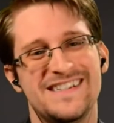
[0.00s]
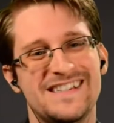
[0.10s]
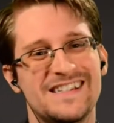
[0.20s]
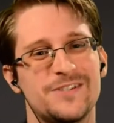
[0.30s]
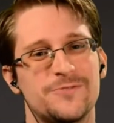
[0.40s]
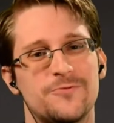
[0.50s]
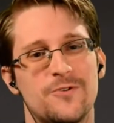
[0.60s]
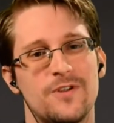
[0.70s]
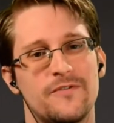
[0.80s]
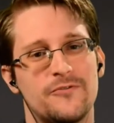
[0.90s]
because this is
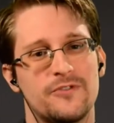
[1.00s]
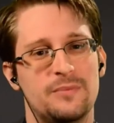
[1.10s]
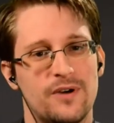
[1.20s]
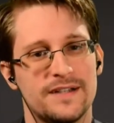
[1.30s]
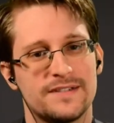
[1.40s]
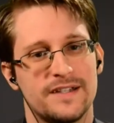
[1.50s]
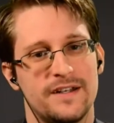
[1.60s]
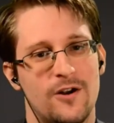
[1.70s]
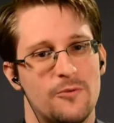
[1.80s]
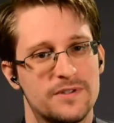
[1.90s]
the role of a free
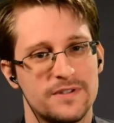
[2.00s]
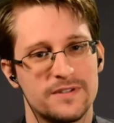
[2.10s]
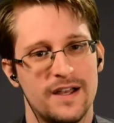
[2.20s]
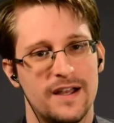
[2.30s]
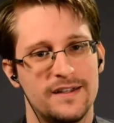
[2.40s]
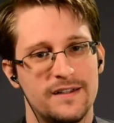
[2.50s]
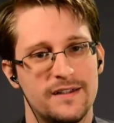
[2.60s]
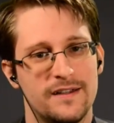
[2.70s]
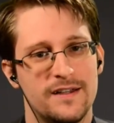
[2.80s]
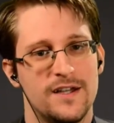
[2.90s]
press in an open
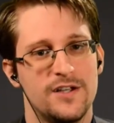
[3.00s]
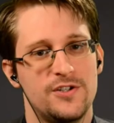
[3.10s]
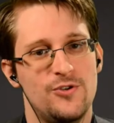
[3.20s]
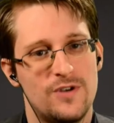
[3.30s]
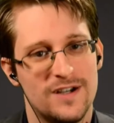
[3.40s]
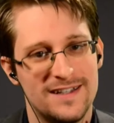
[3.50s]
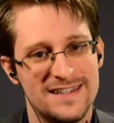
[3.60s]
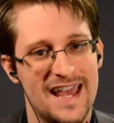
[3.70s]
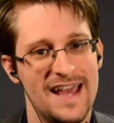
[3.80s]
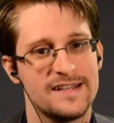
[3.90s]
society, to
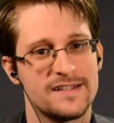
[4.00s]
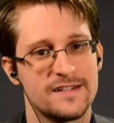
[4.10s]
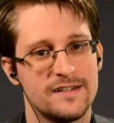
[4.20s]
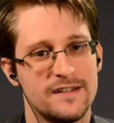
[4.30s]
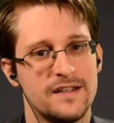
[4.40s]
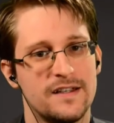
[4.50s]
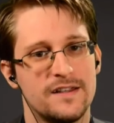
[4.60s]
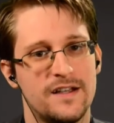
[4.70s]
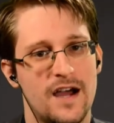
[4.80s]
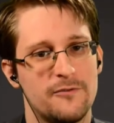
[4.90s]
contest
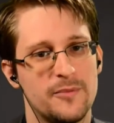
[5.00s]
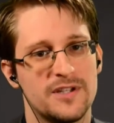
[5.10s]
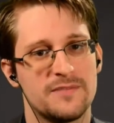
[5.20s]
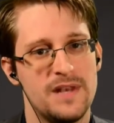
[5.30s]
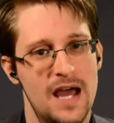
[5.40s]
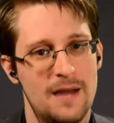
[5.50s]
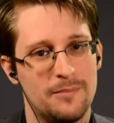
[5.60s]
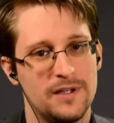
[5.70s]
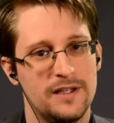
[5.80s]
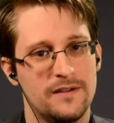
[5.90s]
the government's
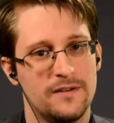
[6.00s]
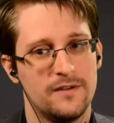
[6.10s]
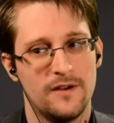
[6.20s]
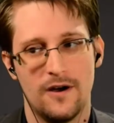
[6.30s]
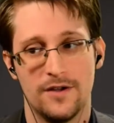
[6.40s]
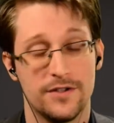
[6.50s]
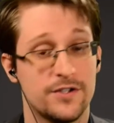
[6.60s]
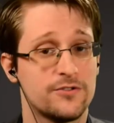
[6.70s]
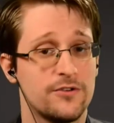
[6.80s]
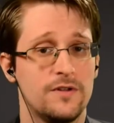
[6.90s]
monopoly
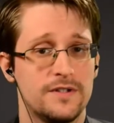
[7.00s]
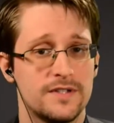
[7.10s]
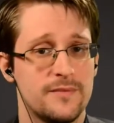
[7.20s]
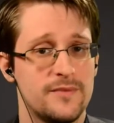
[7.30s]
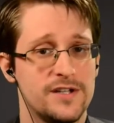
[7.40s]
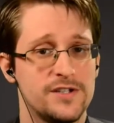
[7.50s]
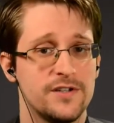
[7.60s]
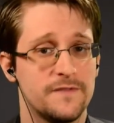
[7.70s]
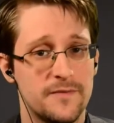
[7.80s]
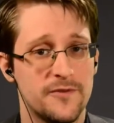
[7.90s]
on the control and
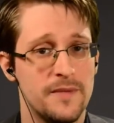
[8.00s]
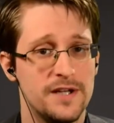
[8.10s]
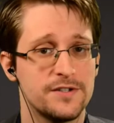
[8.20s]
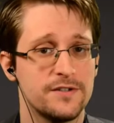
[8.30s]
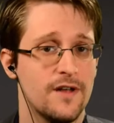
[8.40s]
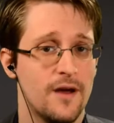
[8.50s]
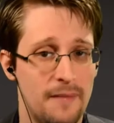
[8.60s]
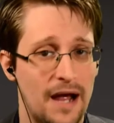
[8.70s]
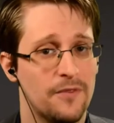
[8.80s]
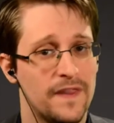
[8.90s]
dissemination of information
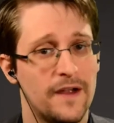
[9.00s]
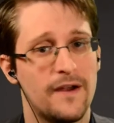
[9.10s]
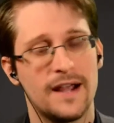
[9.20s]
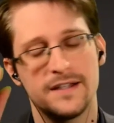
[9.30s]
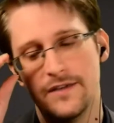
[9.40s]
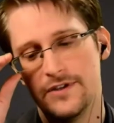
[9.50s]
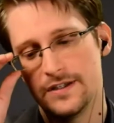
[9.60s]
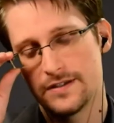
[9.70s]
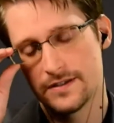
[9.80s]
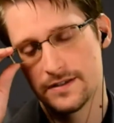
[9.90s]
about their
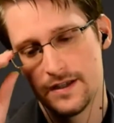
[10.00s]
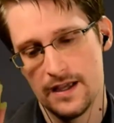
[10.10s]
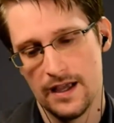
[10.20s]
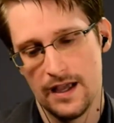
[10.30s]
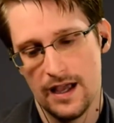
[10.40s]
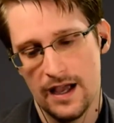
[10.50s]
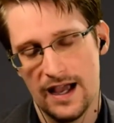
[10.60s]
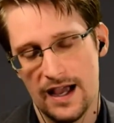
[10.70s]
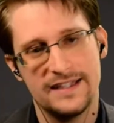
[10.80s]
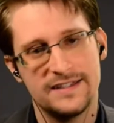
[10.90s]
activities,
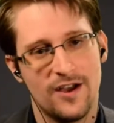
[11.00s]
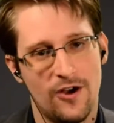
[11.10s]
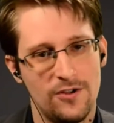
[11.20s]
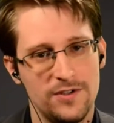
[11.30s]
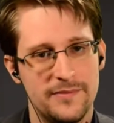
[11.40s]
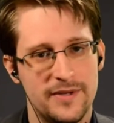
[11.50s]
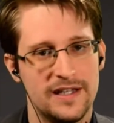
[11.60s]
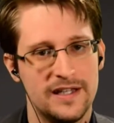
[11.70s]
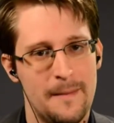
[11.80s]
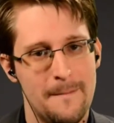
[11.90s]
and to
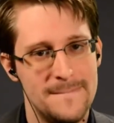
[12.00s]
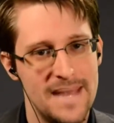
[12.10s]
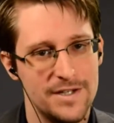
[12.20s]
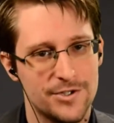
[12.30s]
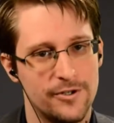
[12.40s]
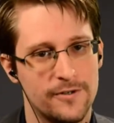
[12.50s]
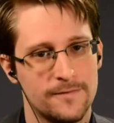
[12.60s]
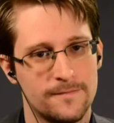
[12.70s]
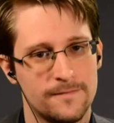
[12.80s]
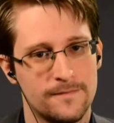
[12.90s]
ultimately
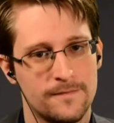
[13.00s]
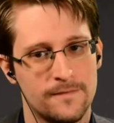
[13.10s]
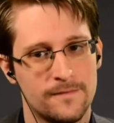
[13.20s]
measure